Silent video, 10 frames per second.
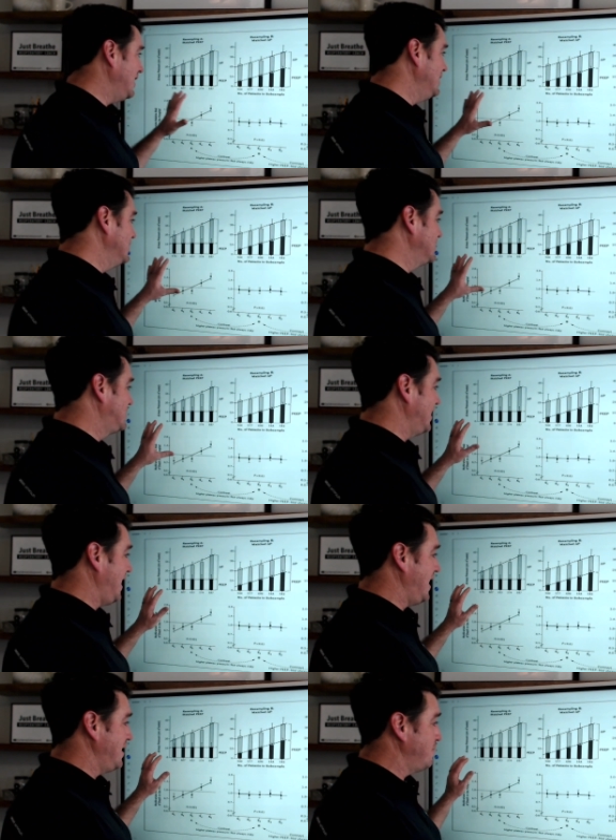
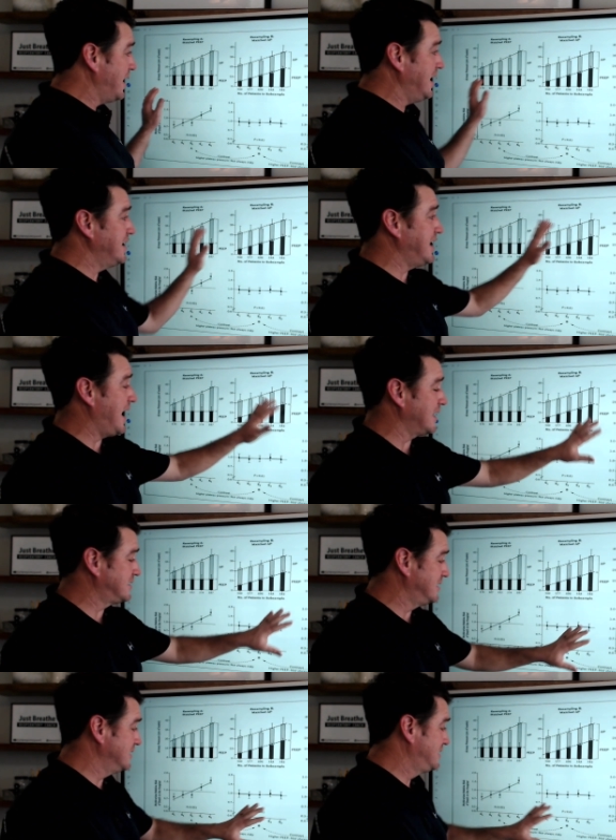is a meta
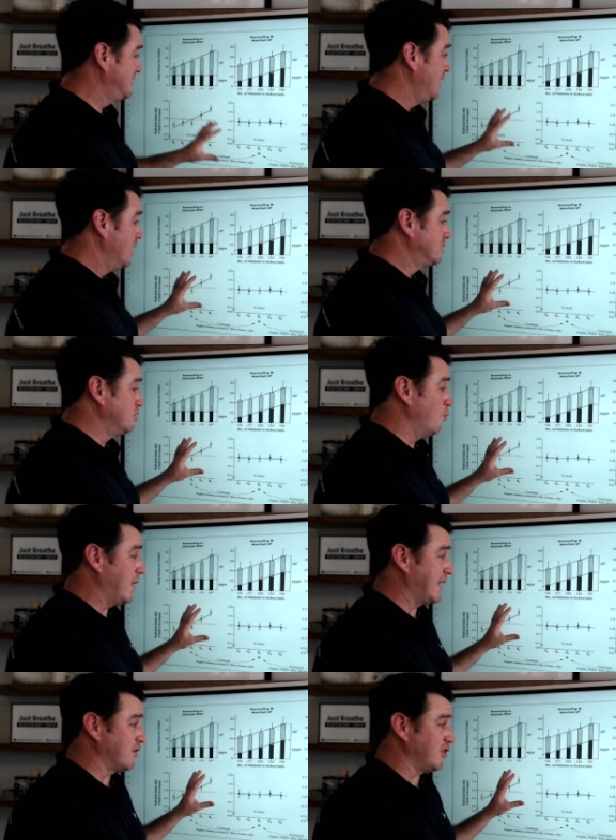analysis to
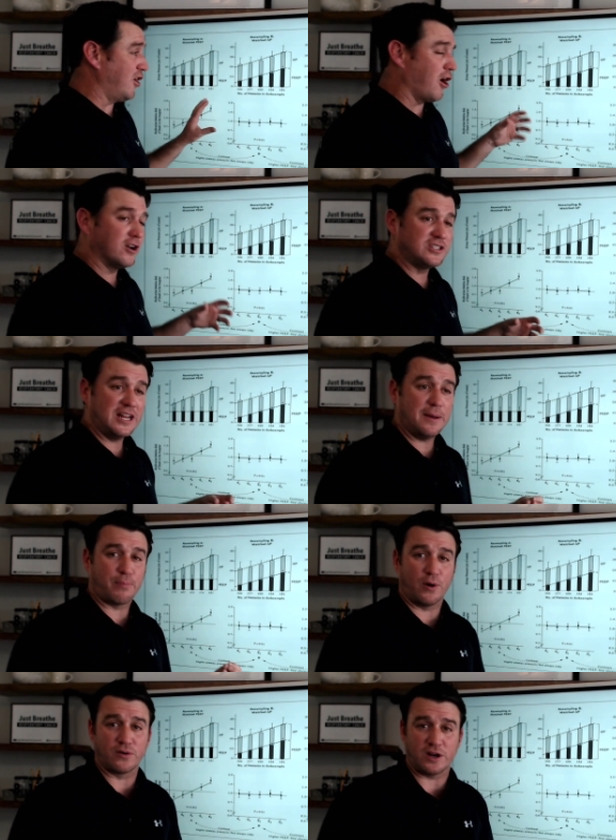where the
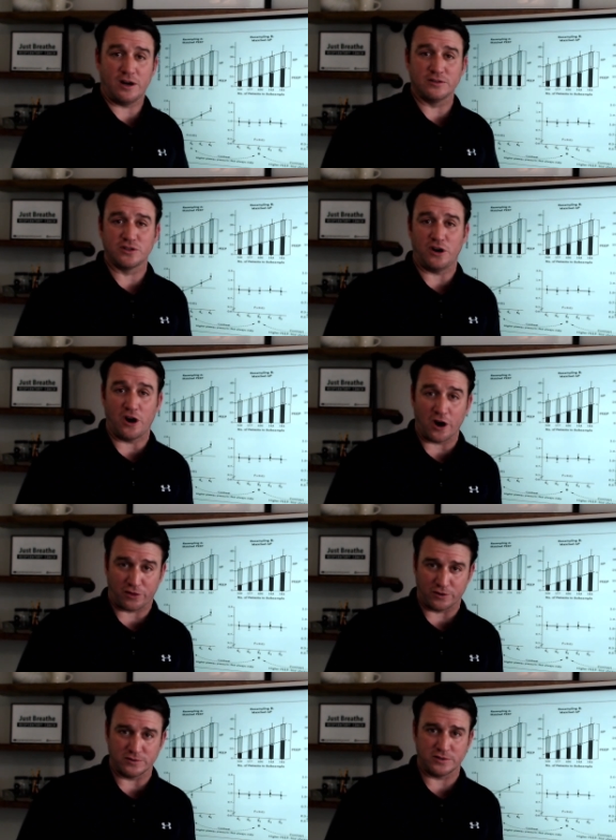ARDSNet protocol's
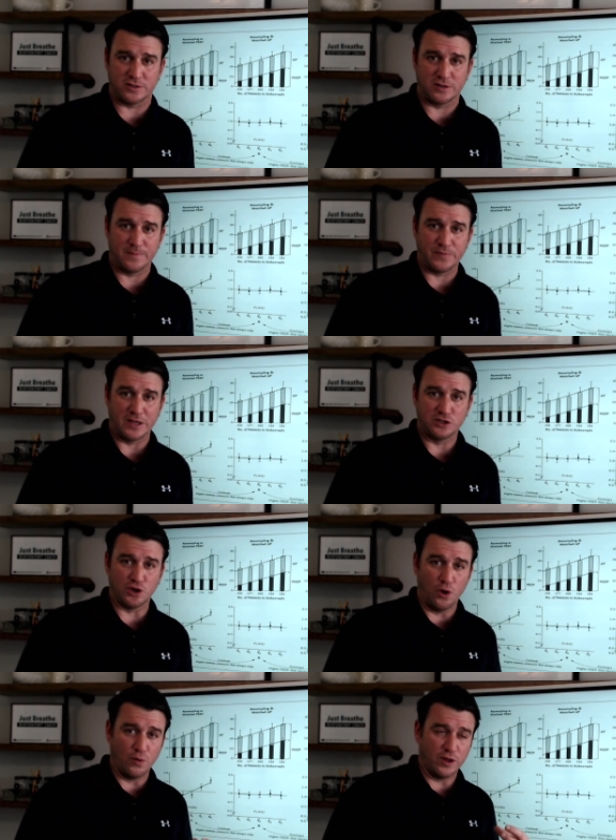authors,
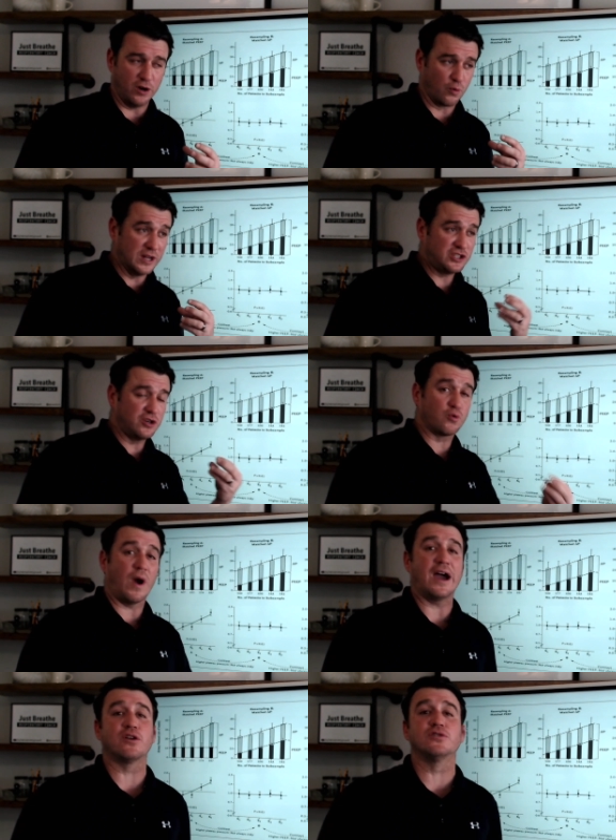so the original
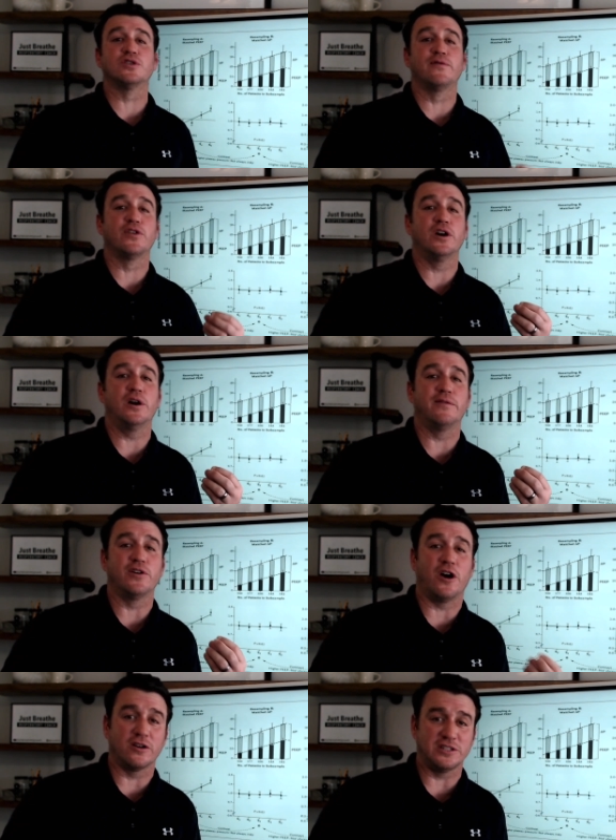writers of the
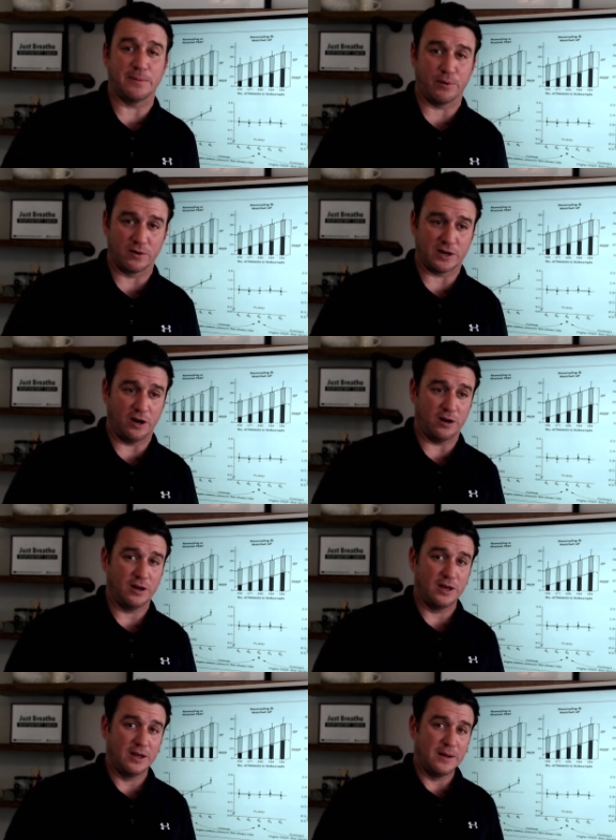of the ARDSNet
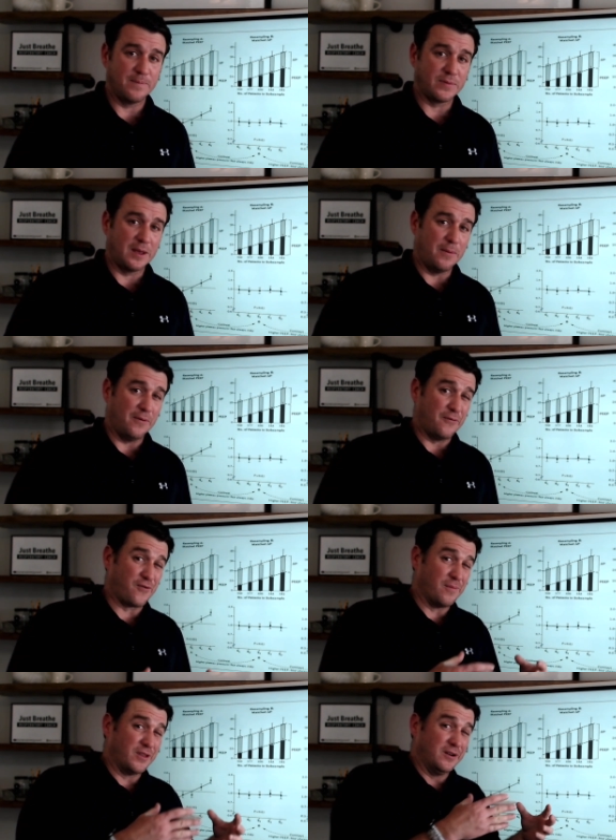protocol,
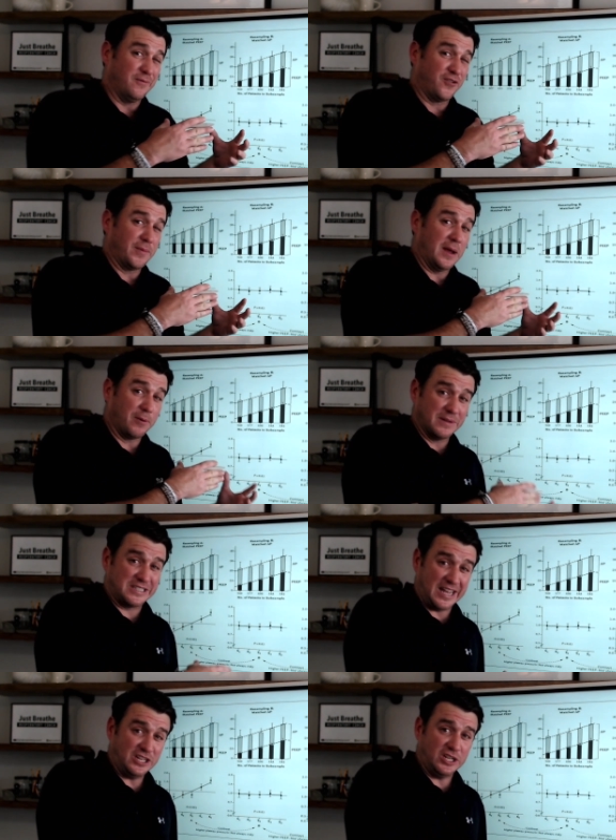from the from the
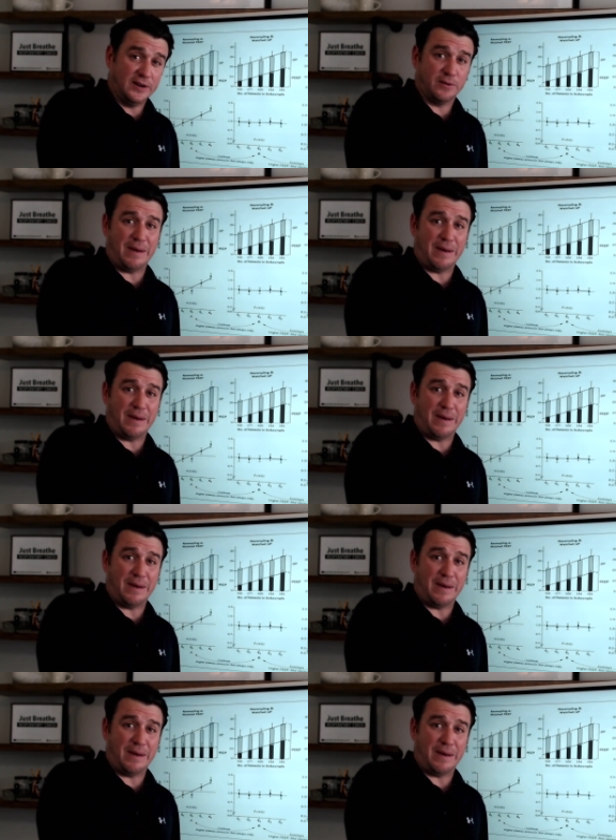implementation of